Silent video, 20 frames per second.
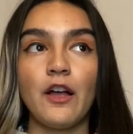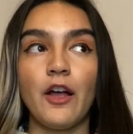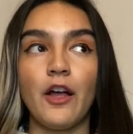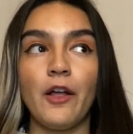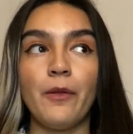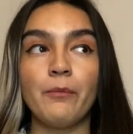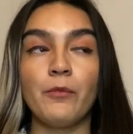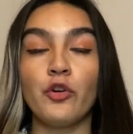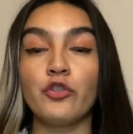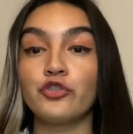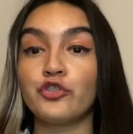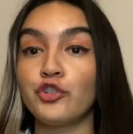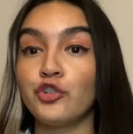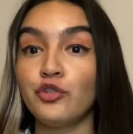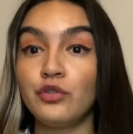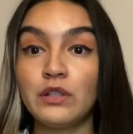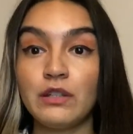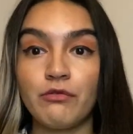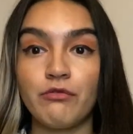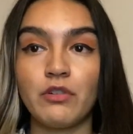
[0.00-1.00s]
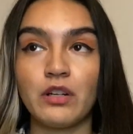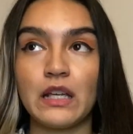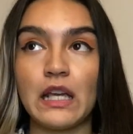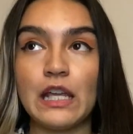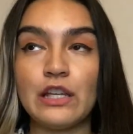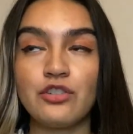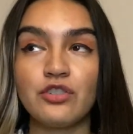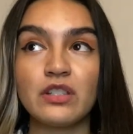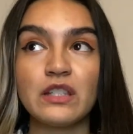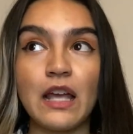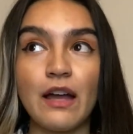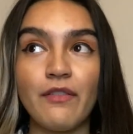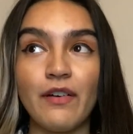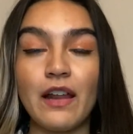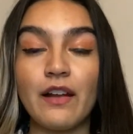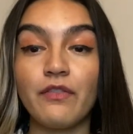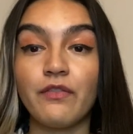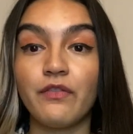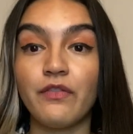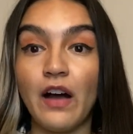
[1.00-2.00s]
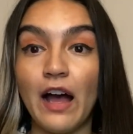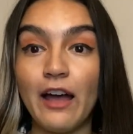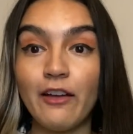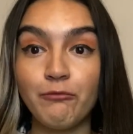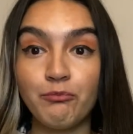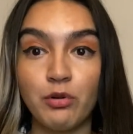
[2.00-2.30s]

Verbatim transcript: um, on two different occasions, I've had five